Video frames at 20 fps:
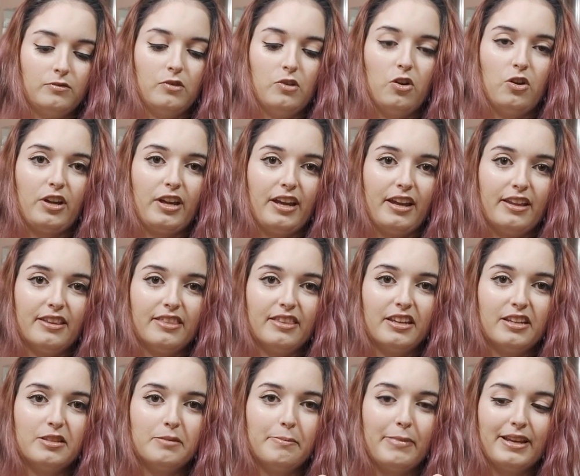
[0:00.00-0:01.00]
Okay, and
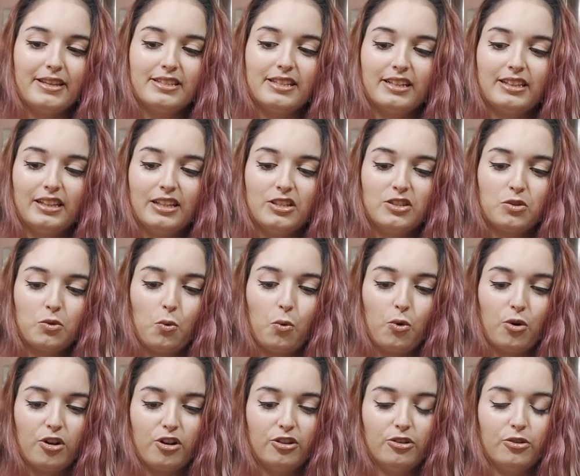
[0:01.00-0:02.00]
this basically
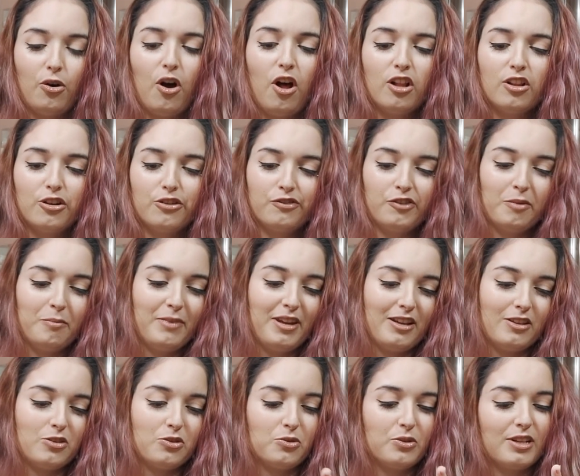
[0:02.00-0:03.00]
squirted all over me
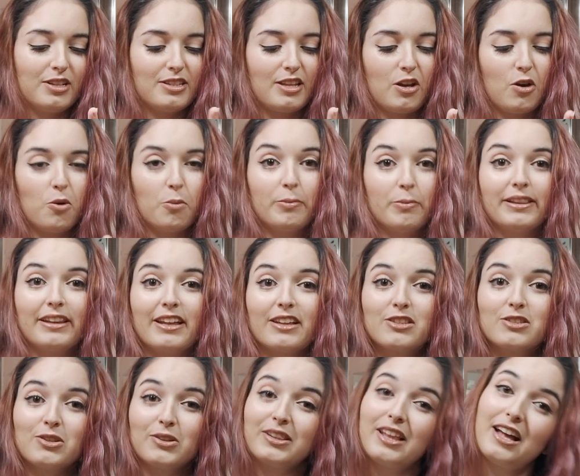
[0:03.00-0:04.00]
as soon as I opened
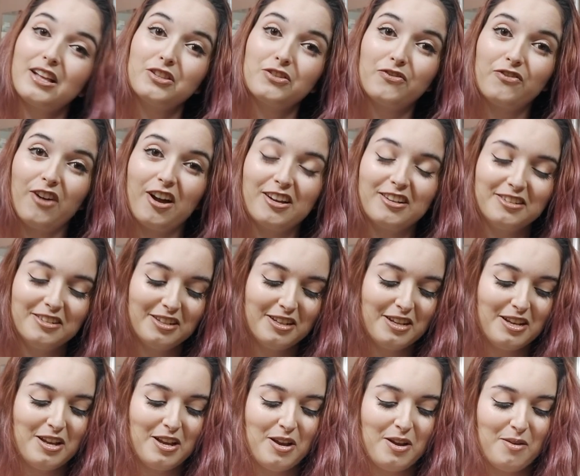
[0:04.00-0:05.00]
it, so that's fun.
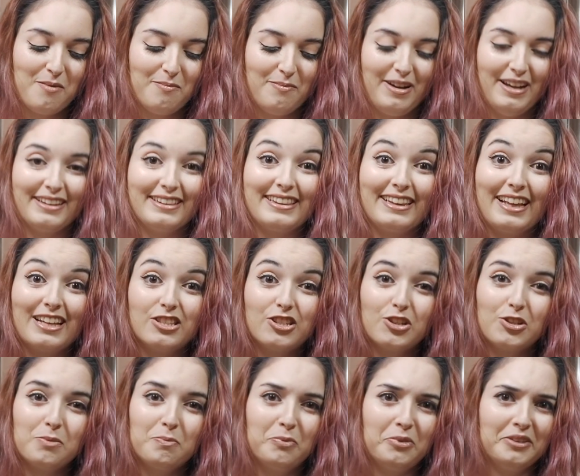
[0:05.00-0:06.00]
But let's
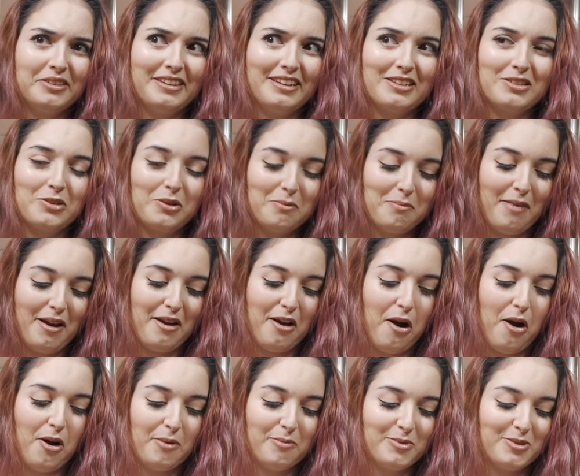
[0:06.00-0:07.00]
just put this on my
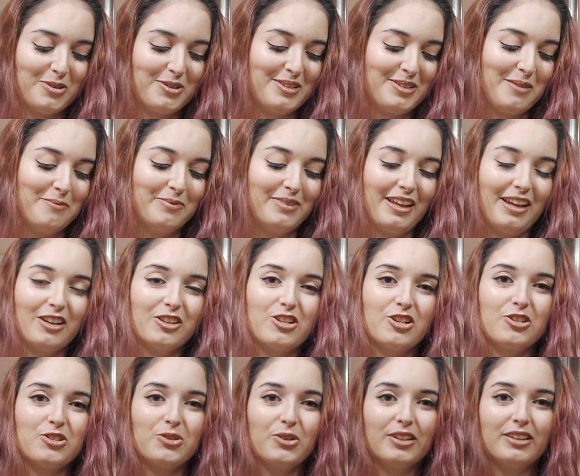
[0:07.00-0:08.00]
arms or something,
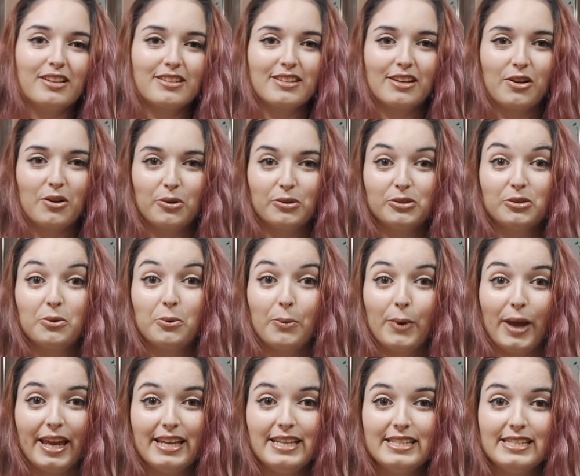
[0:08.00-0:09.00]
just so it doesn't go to
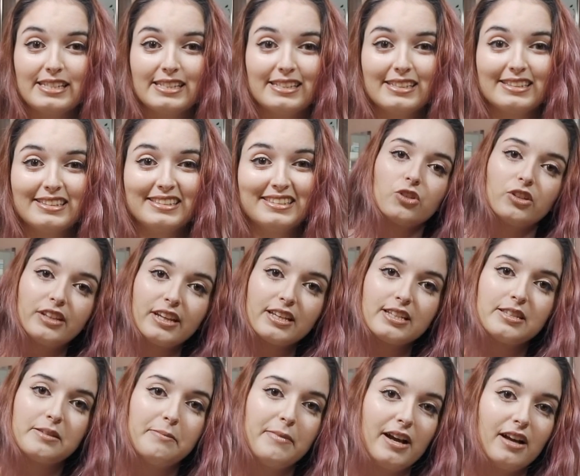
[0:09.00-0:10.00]
waste. So
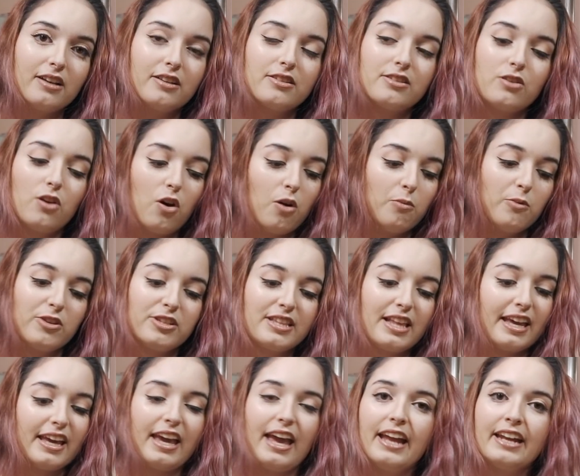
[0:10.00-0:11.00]
this smells almost
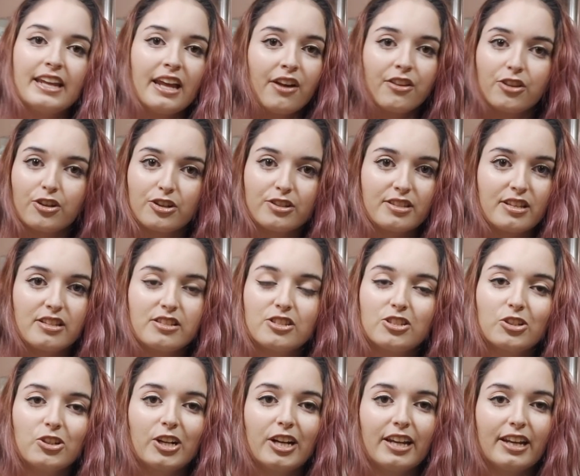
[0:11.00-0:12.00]
like any other
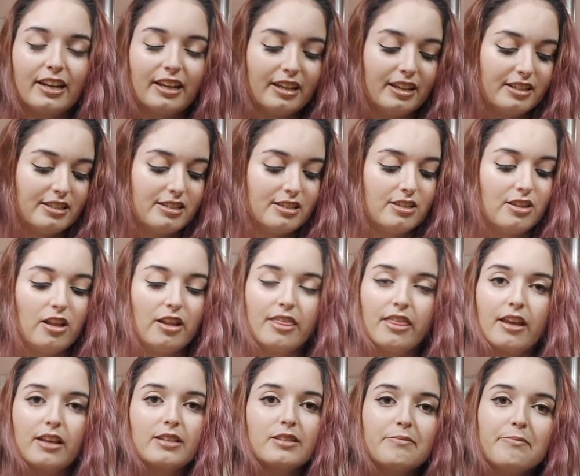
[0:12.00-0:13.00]
sunscreen. It's
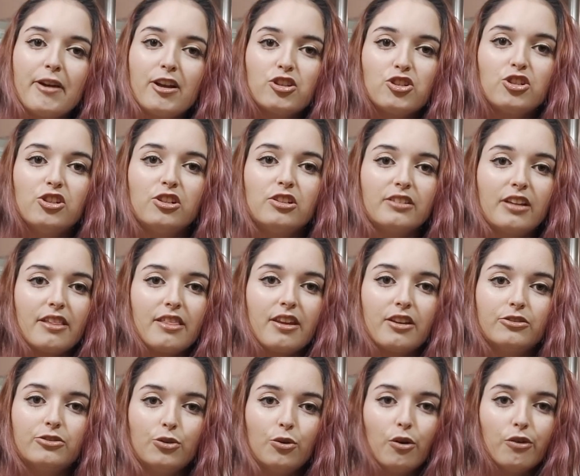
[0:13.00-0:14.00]
nothing special, nothing
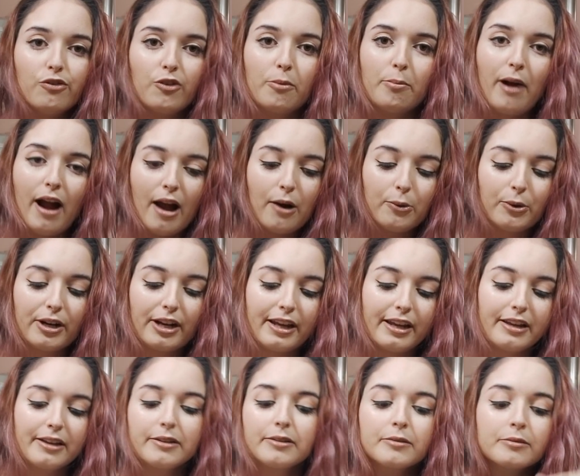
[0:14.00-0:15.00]
too
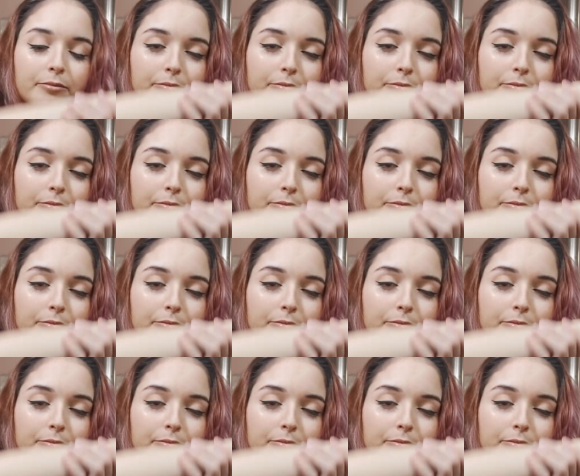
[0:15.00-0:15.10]
overpowering.